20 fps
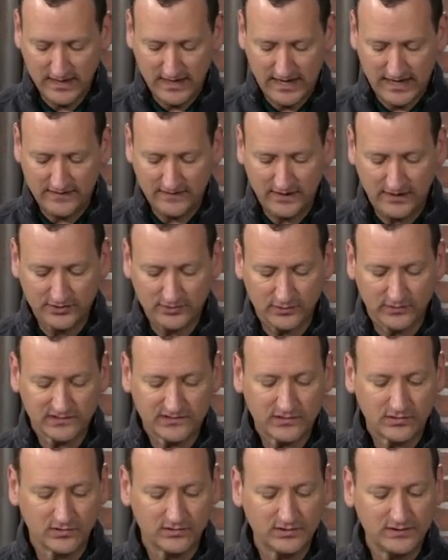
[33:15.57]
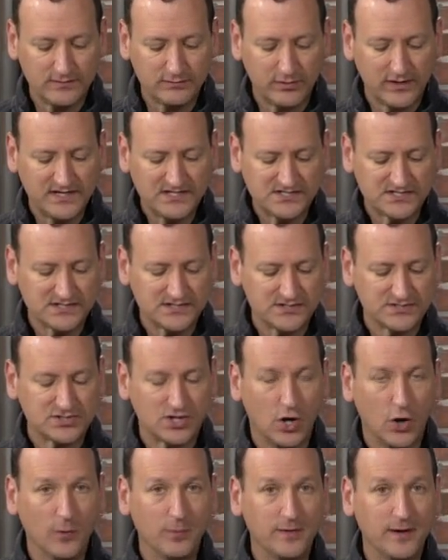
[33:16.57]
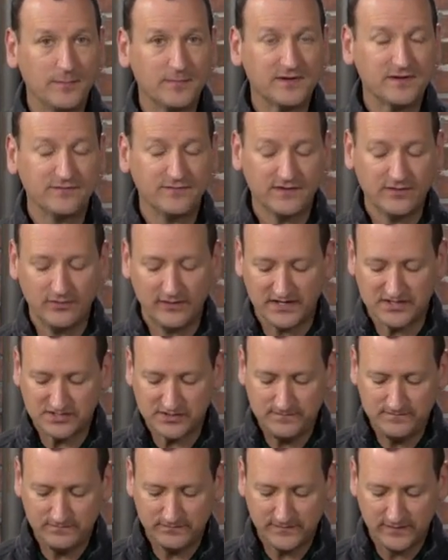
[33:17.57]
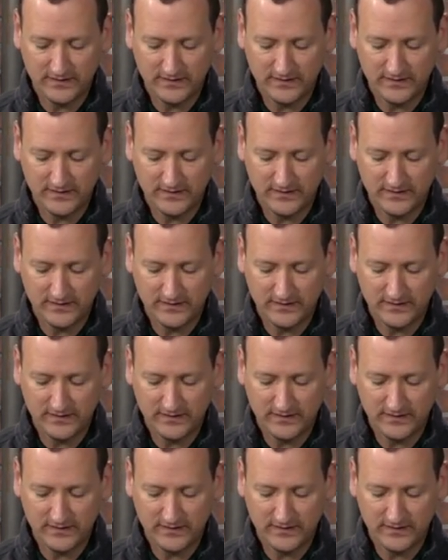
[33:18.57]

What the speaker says: And then I'll do a curly brace to open up the configuration.